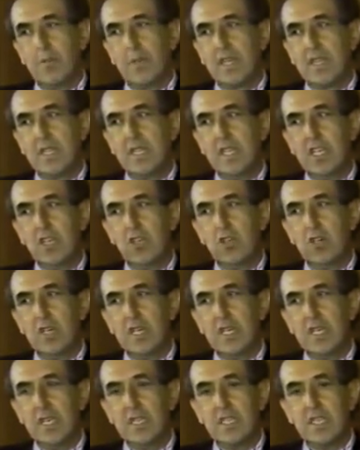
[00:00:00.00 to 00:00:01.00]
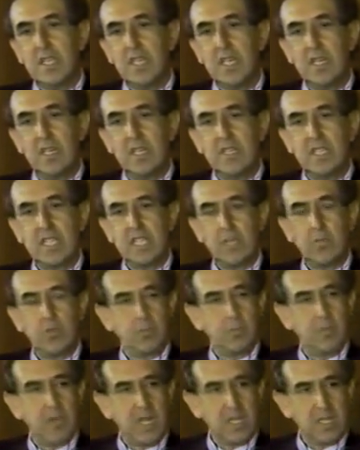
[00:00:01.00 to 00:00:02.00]
Particularly in the years that I
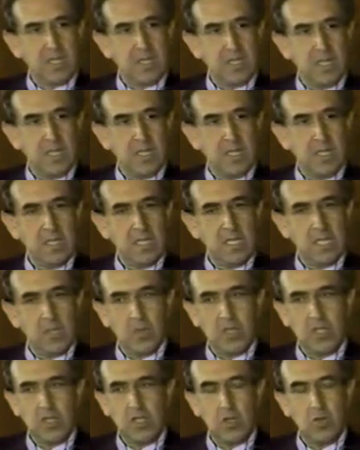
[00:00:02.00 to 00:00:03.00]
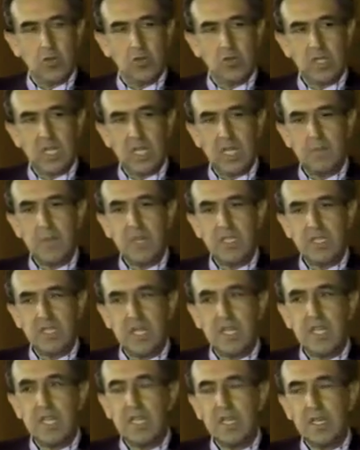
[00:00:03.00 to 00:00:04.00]
was practicing in the West Coast, I must
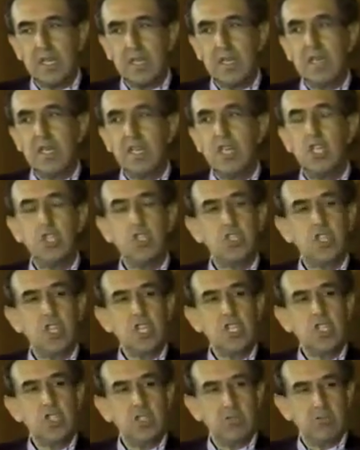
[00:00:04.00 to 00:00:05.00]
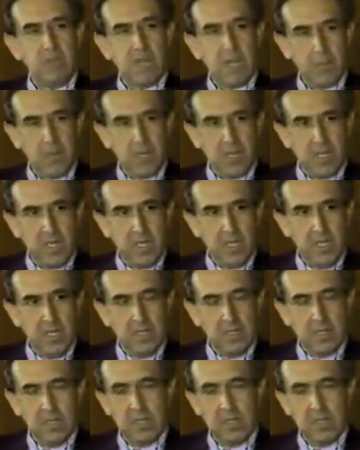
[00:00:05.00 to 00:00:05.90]
say, is changing rapidly